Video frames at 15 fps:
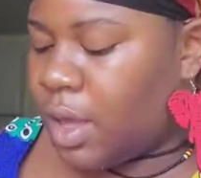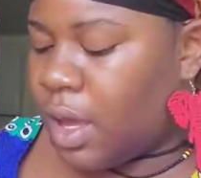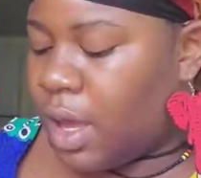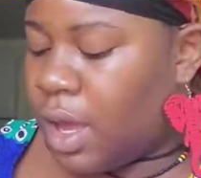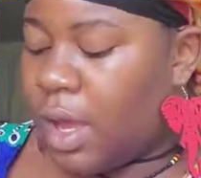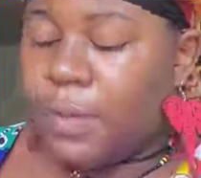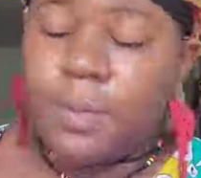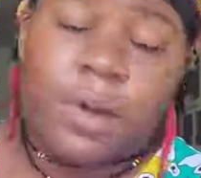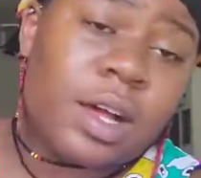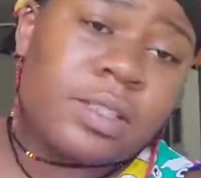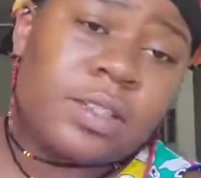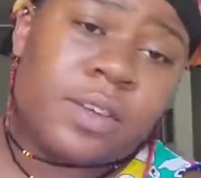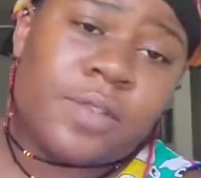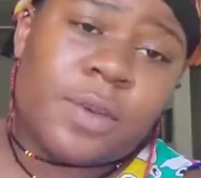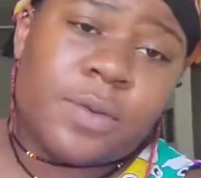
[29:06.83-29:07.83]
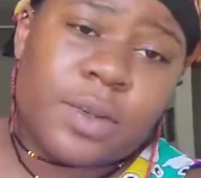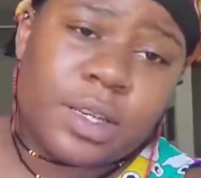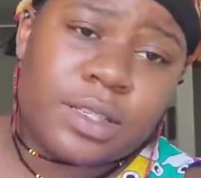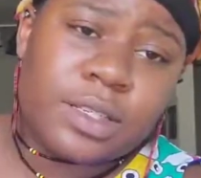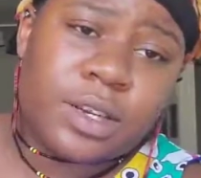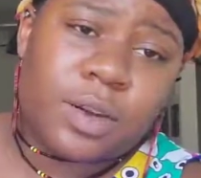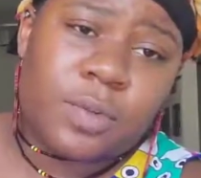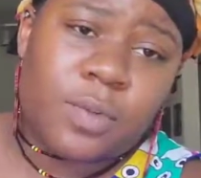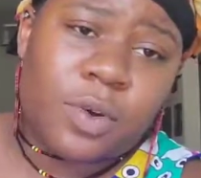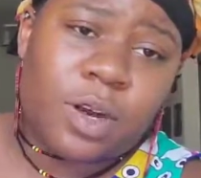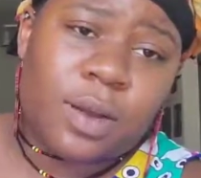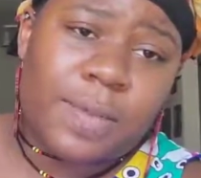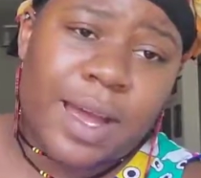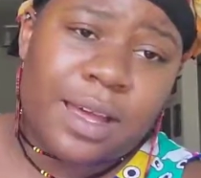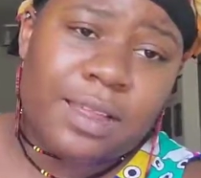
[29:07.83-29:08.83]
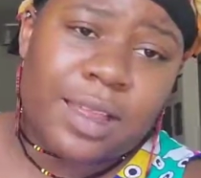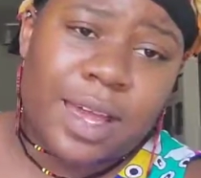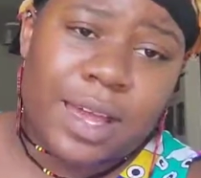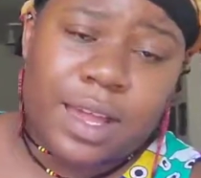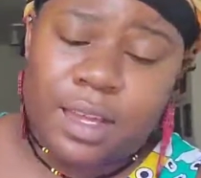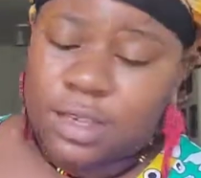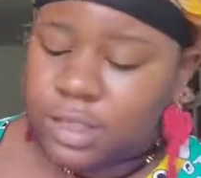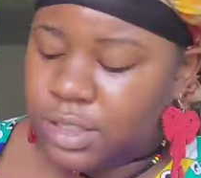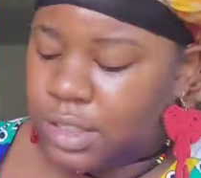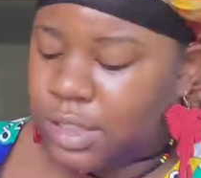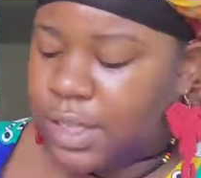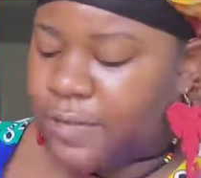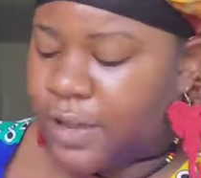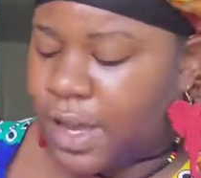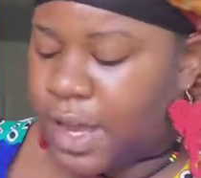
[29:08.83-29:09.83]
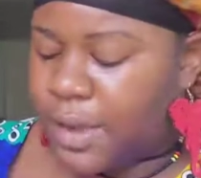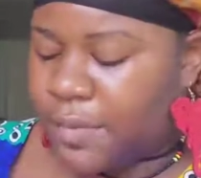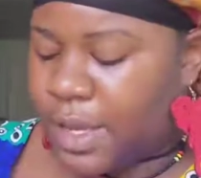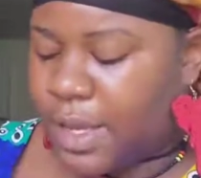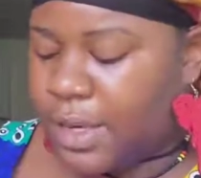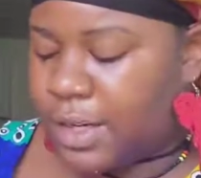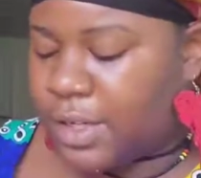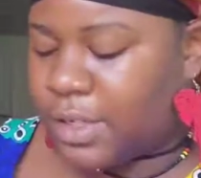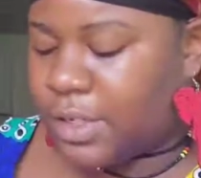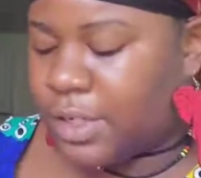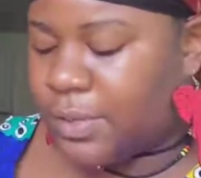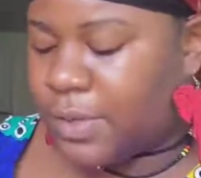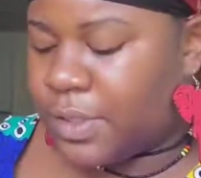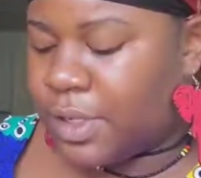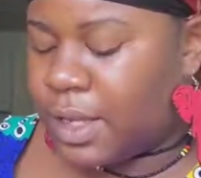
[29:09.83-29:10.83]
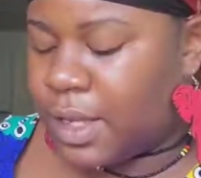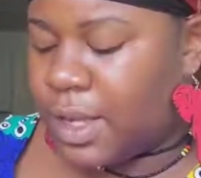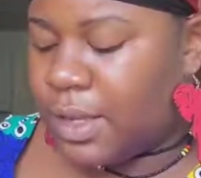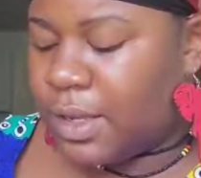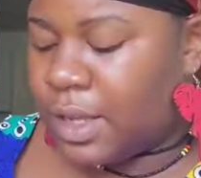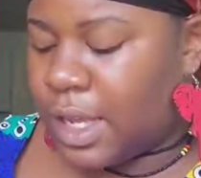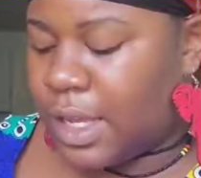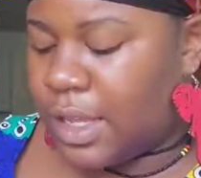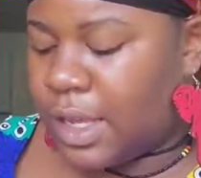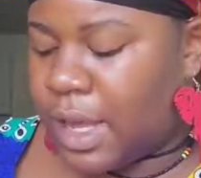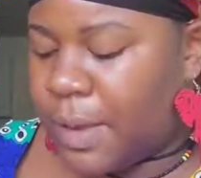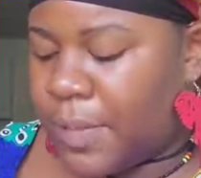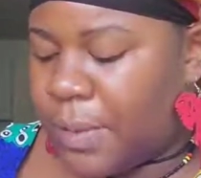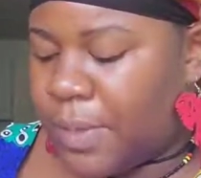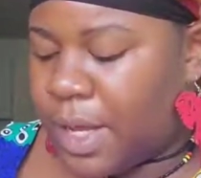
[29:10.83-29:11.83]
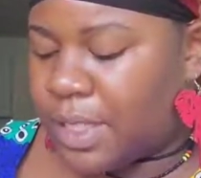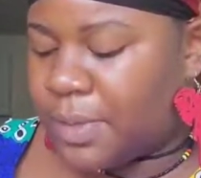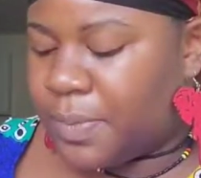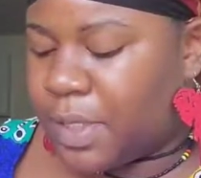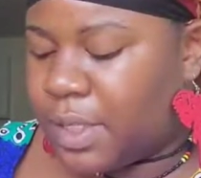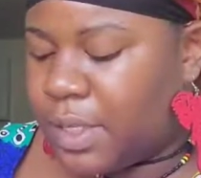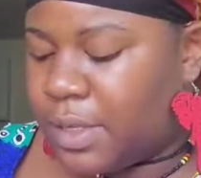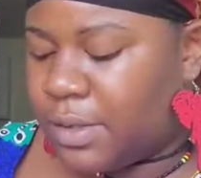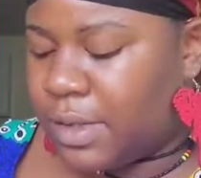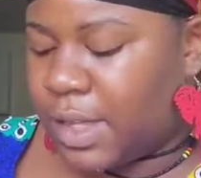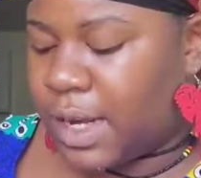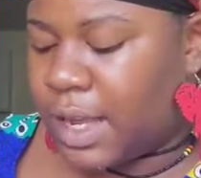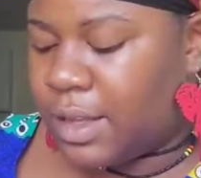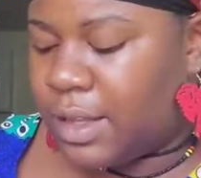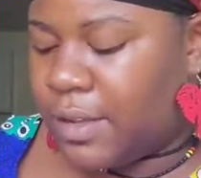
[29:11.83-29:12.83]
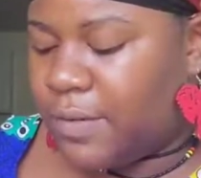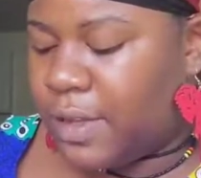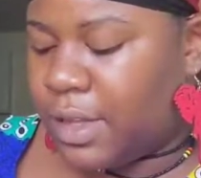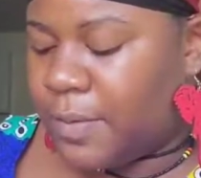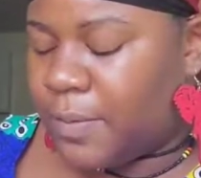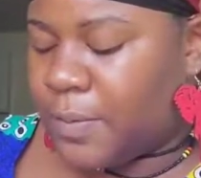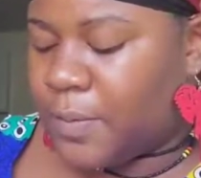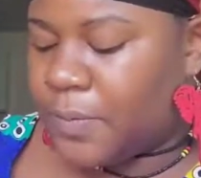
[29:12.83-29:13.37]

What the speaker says: Also, if you want to know more about that, leave a comment in the description, in the comment box below, and I'll leave it.